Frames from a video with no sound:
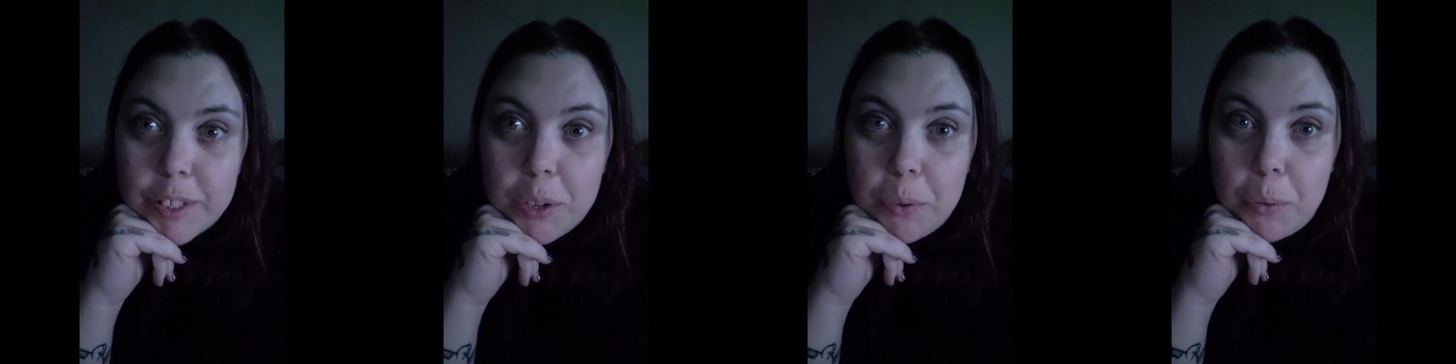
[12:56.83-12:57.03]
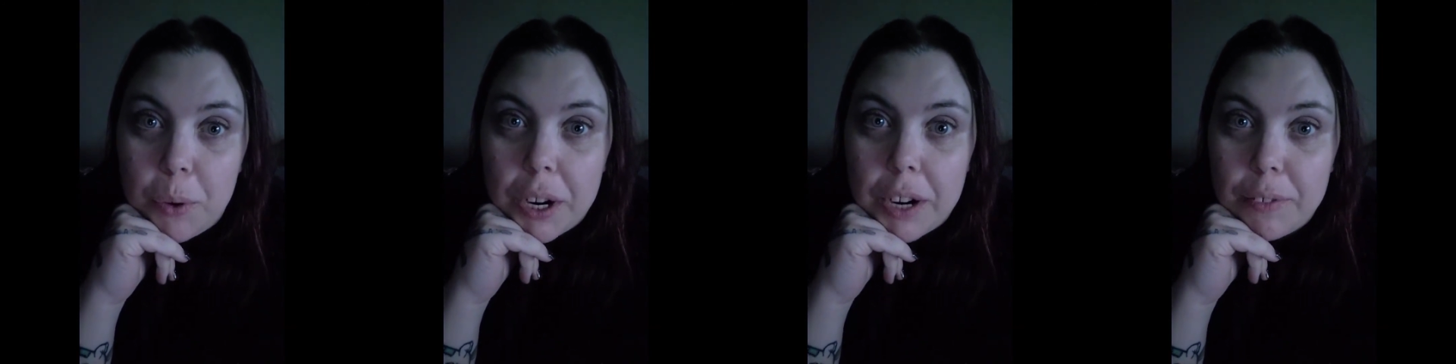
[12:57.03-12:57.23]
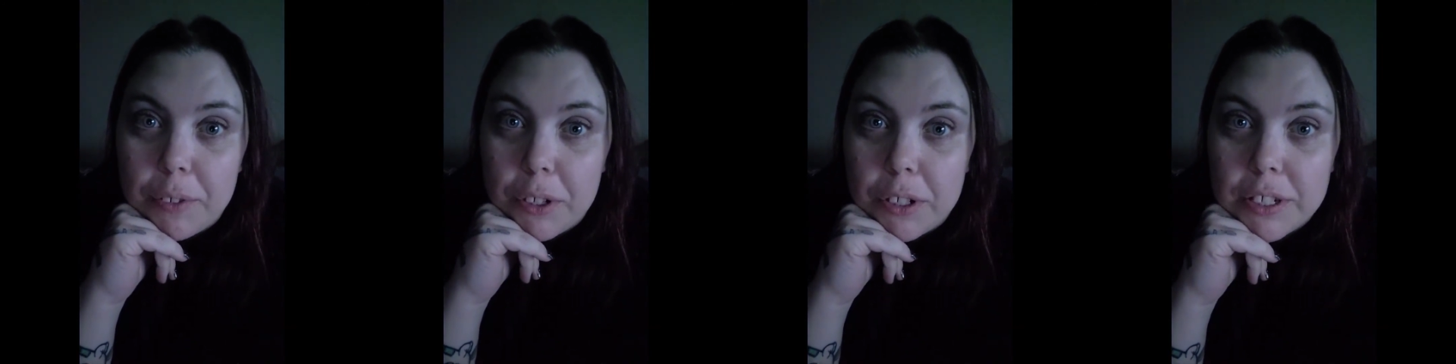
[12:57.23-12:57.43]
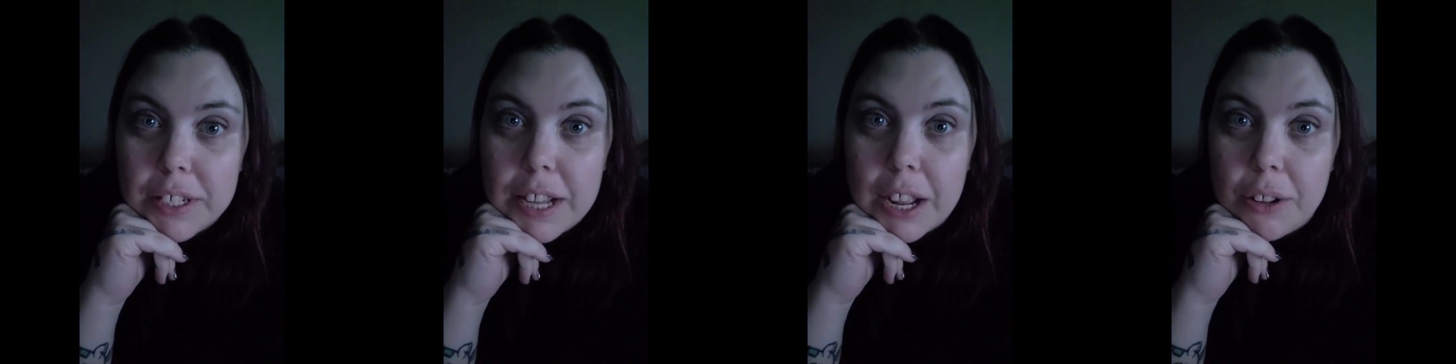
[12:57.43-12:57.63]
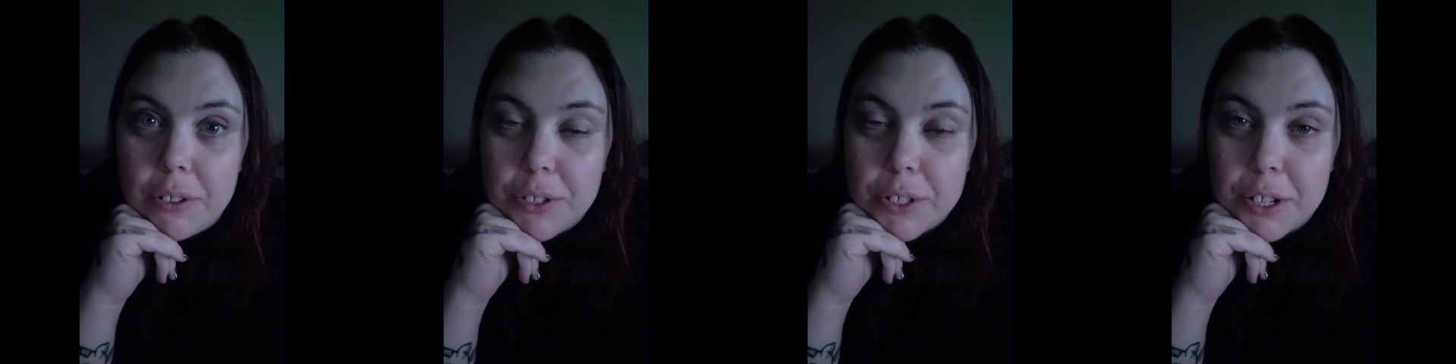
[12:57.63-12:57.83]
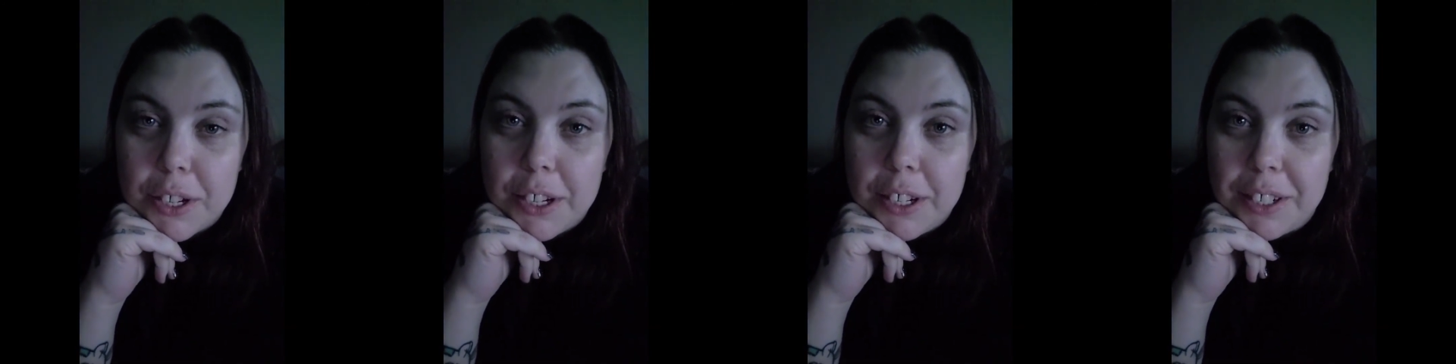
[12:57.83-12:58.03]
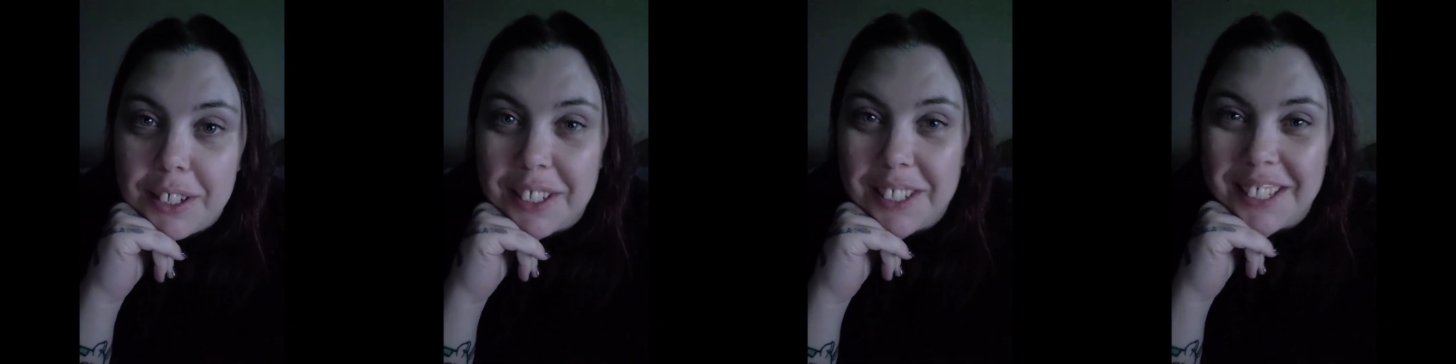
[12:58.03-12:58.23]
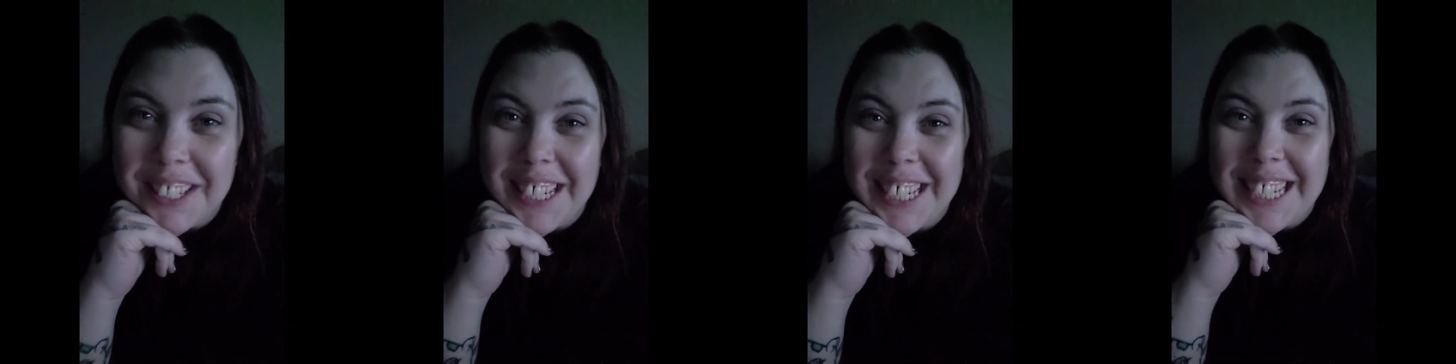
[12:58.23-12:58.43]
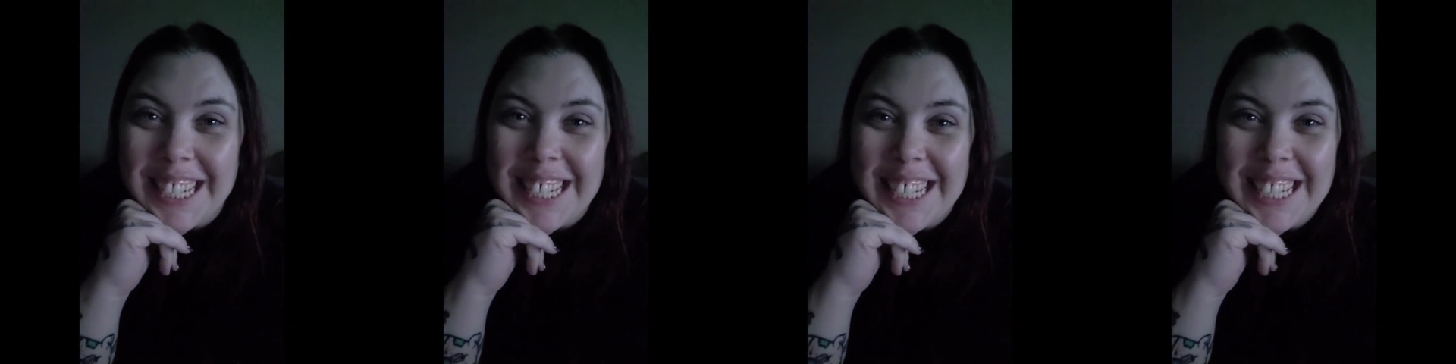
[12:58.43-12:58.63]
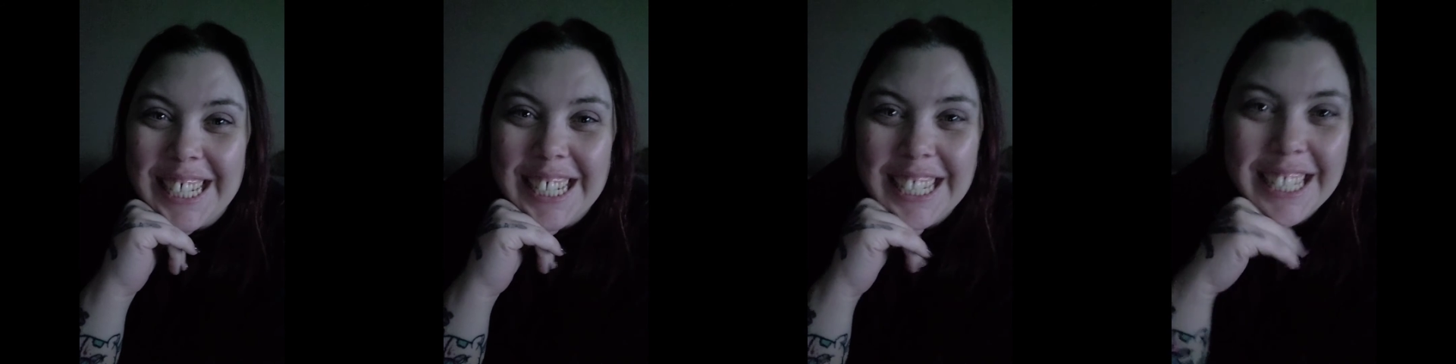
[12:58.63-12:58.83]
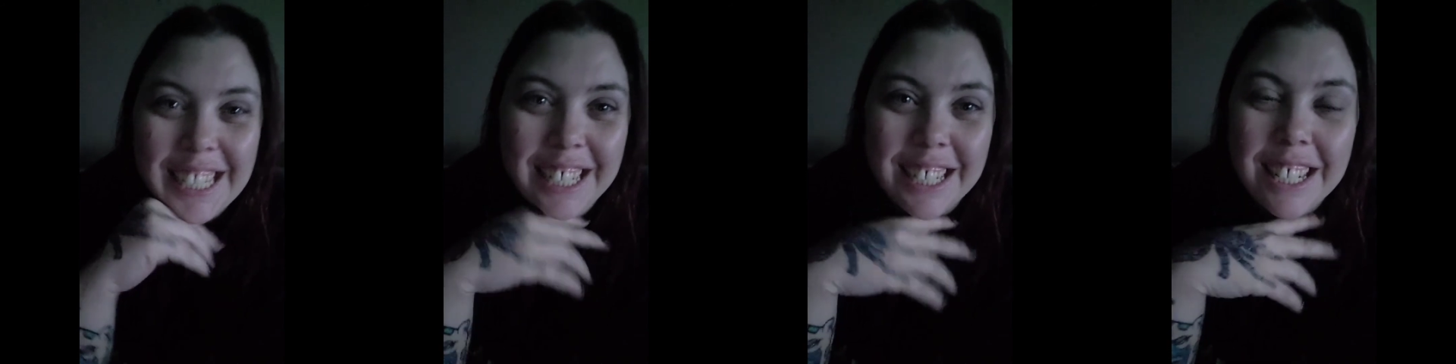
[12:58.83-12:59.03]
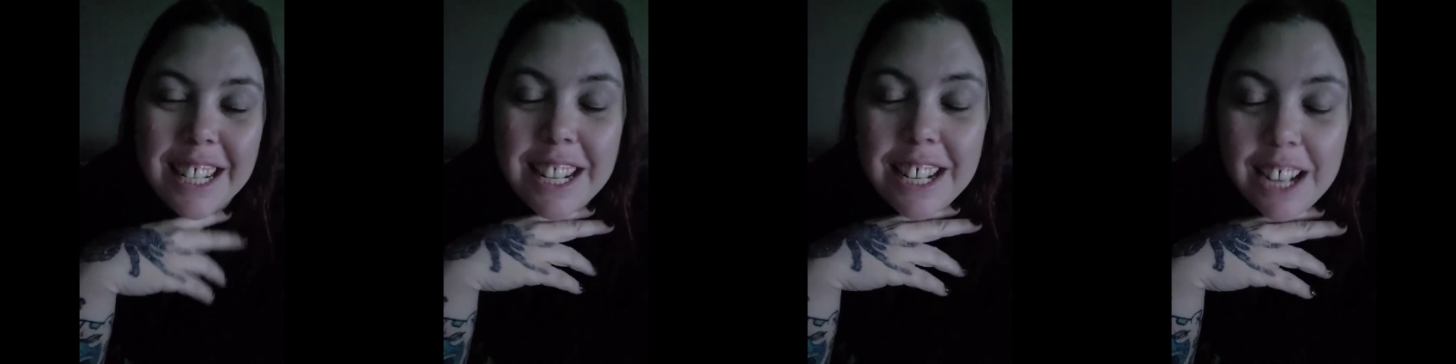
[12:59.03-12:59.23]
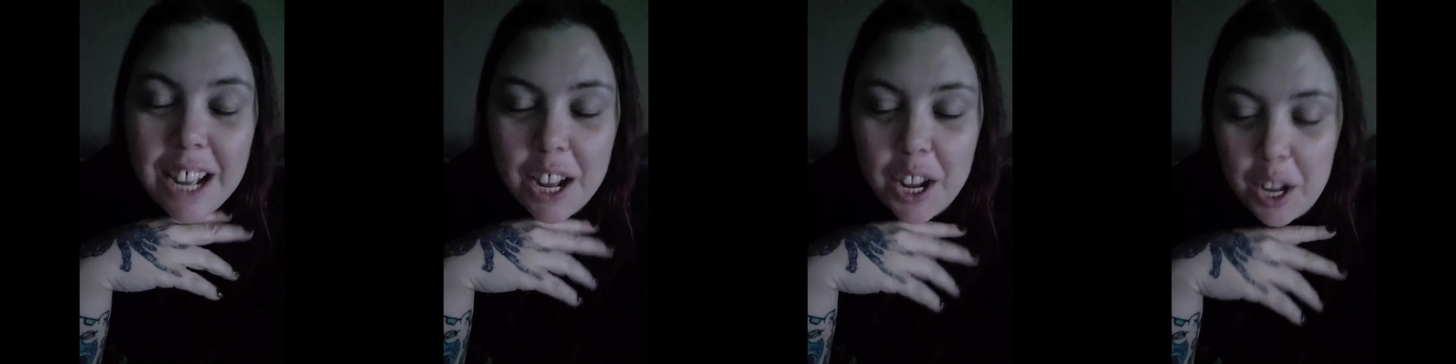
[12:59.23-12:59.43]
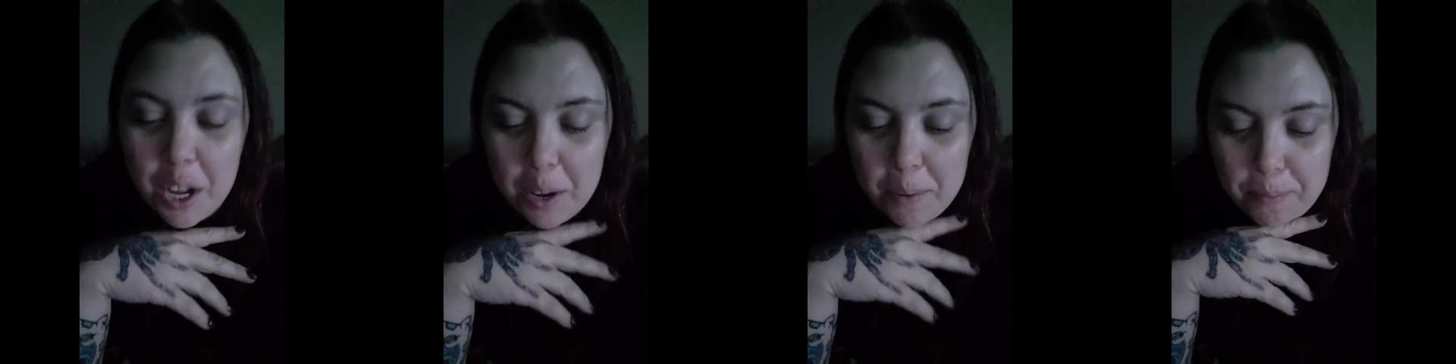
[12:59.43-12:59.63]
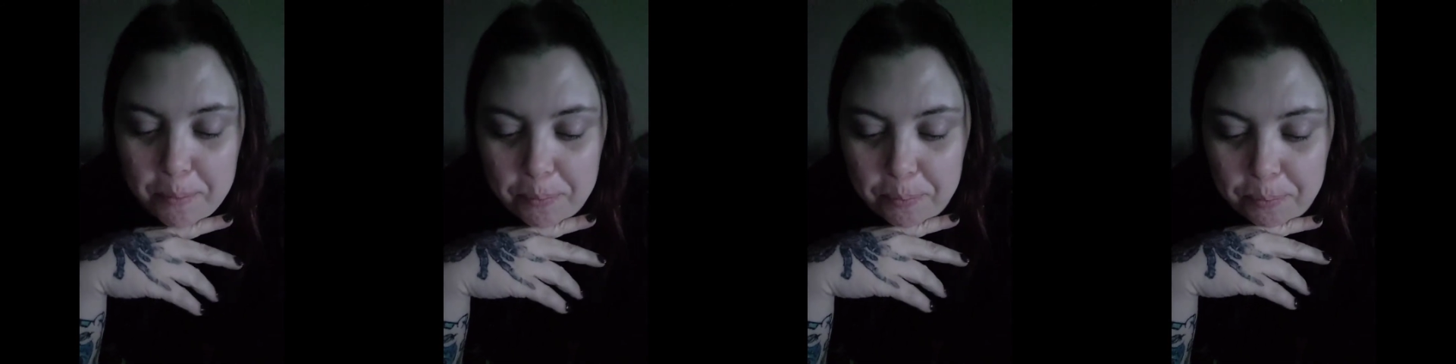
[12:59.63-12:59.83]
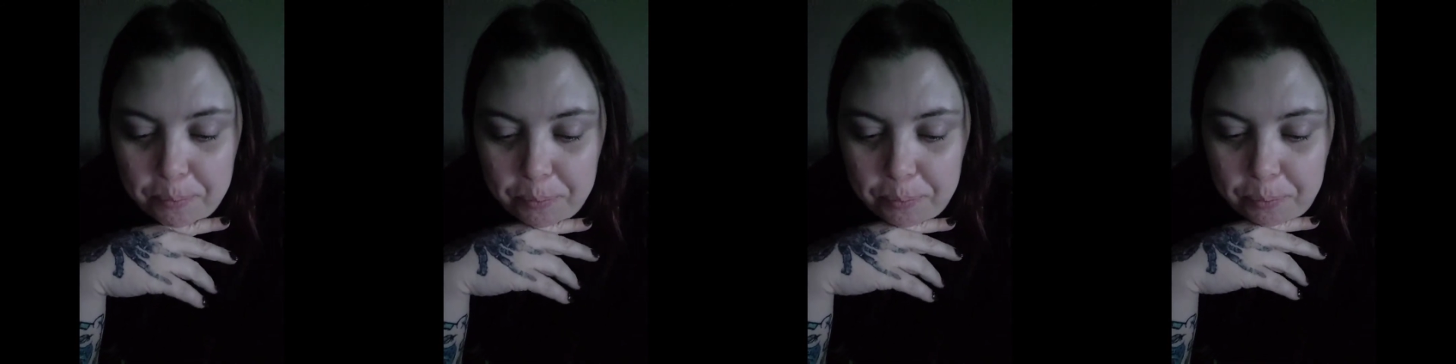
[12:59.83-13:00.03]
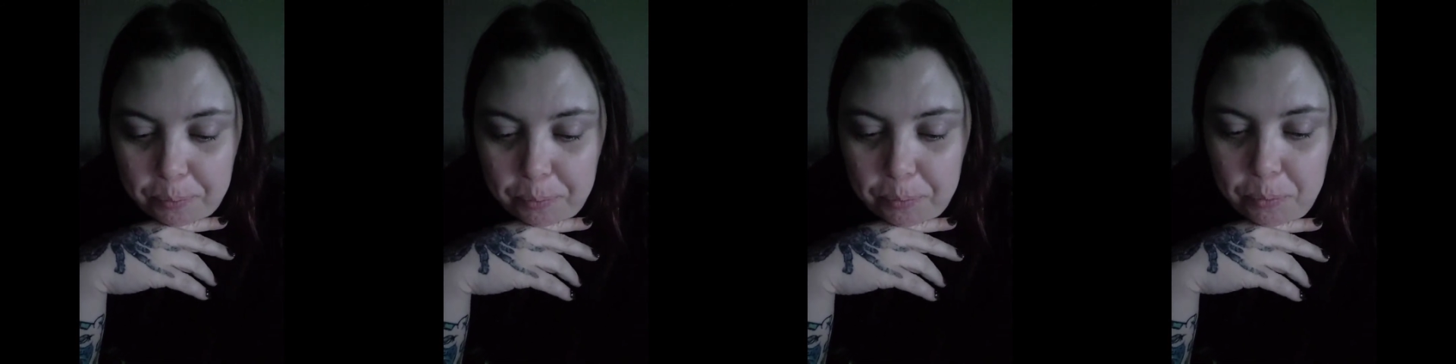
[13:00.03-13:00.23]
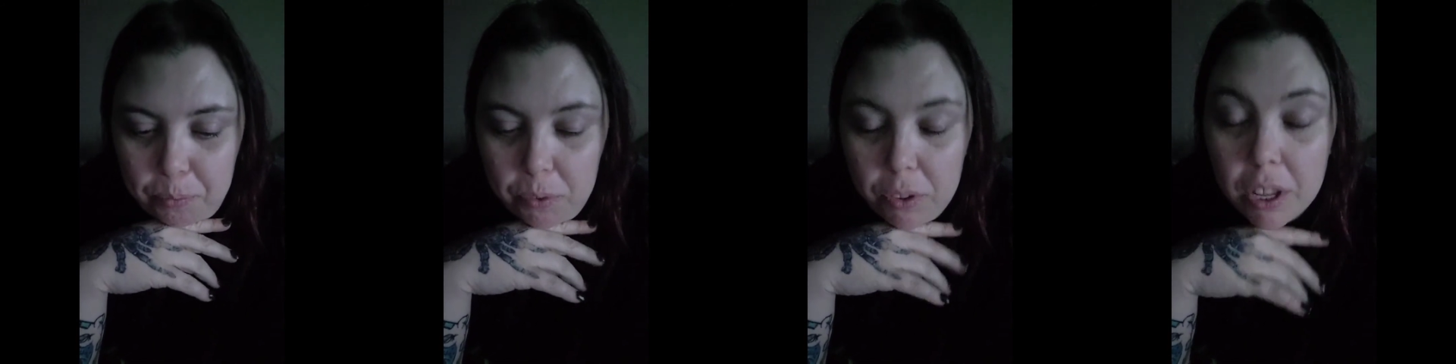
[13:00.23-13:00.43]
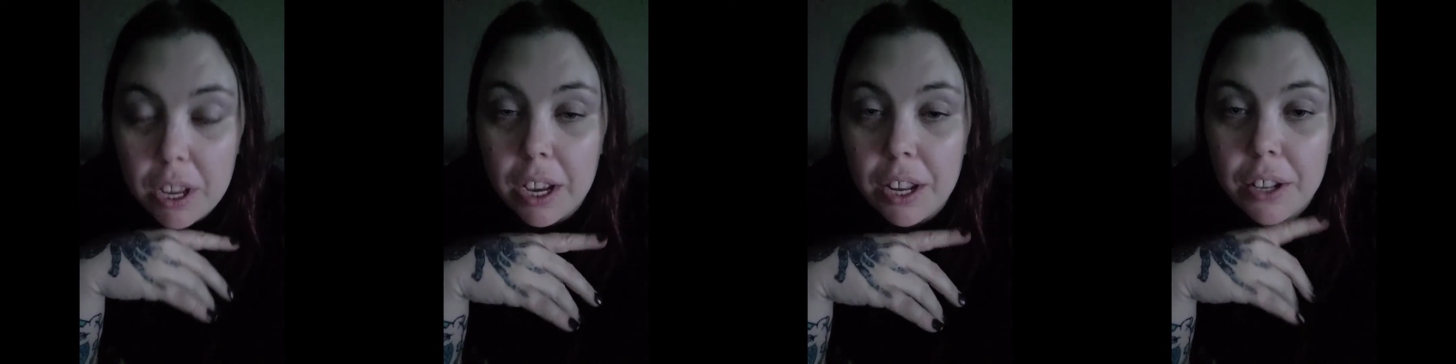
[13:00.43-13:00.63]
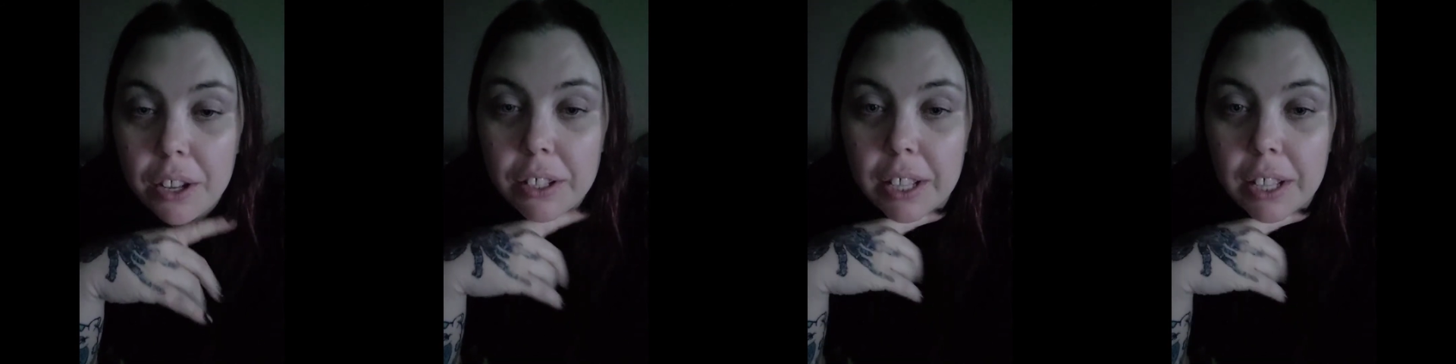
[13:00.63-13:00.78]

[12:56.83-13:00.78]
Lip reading: whatever sounds good. You know,